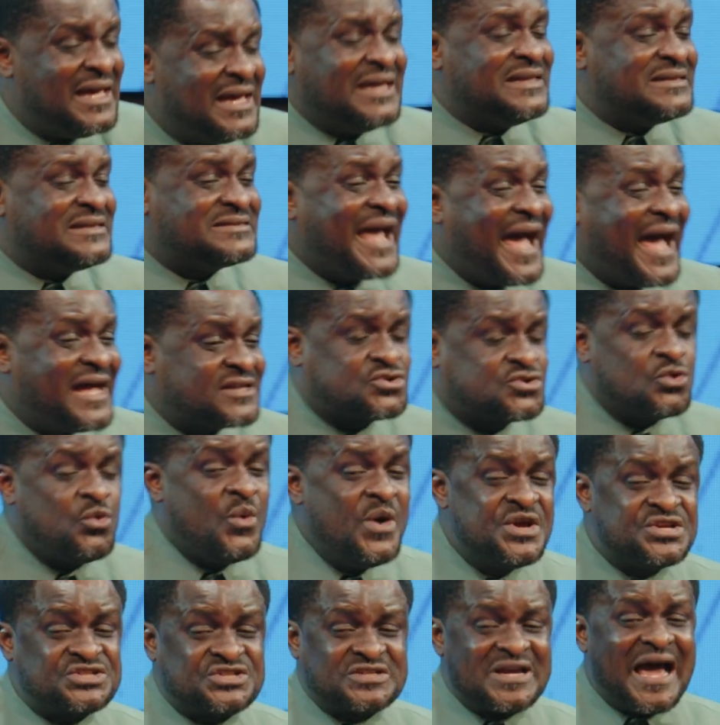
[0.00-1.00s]
that
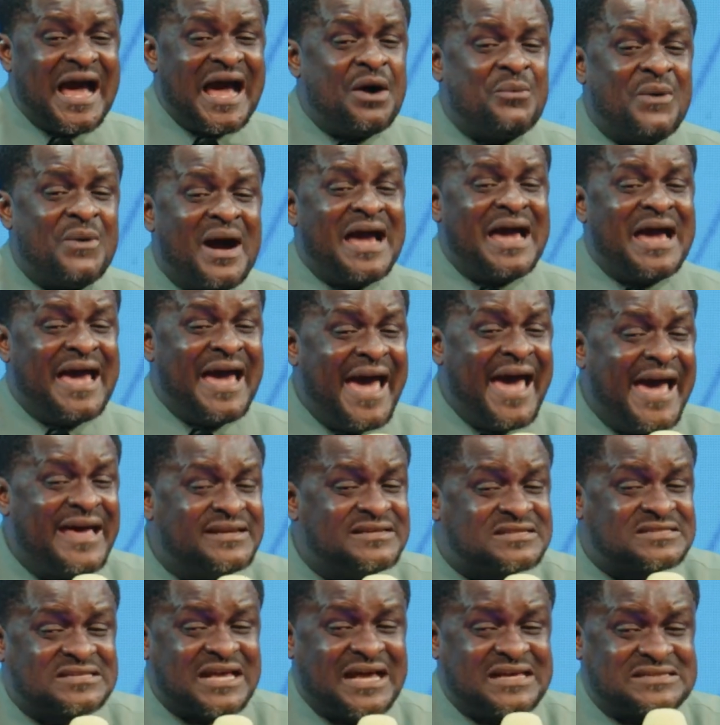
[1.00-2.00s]
which our
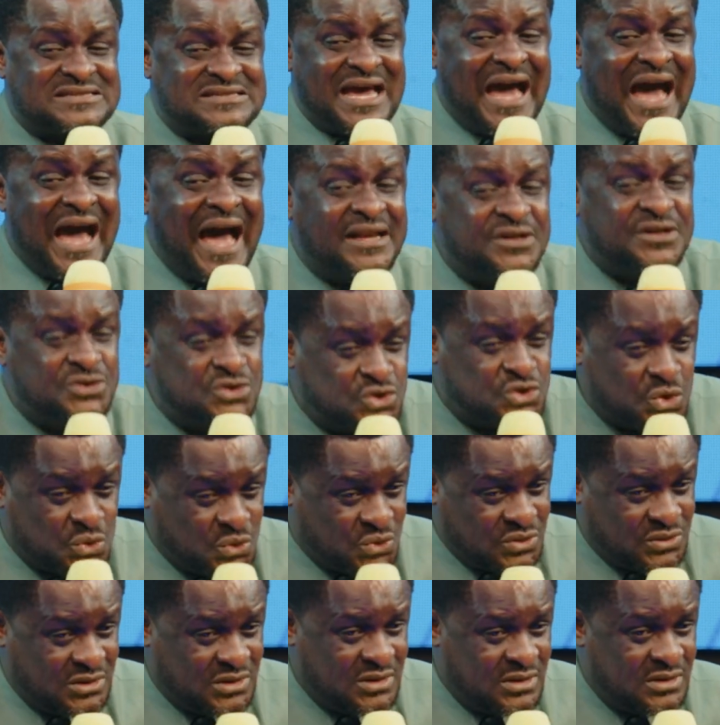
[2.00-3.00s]
hands have
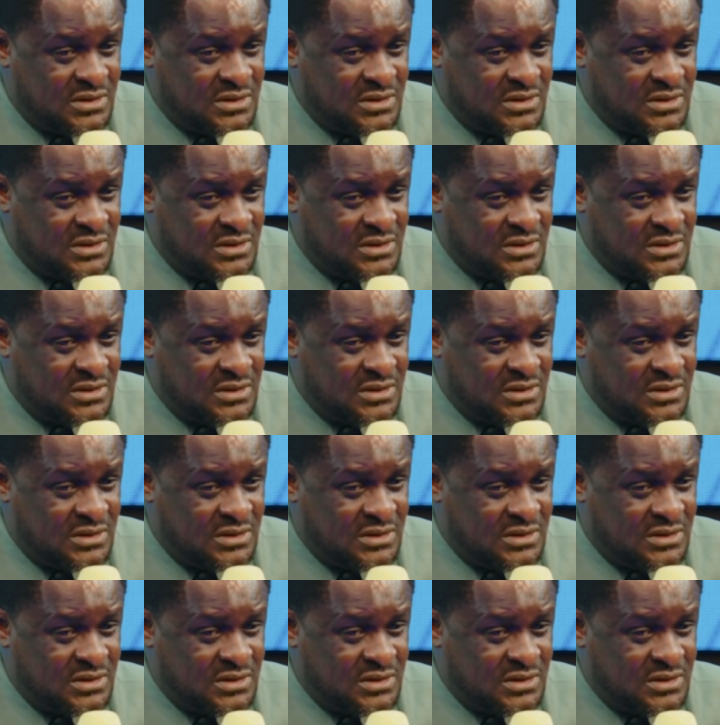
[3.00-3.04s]
handled,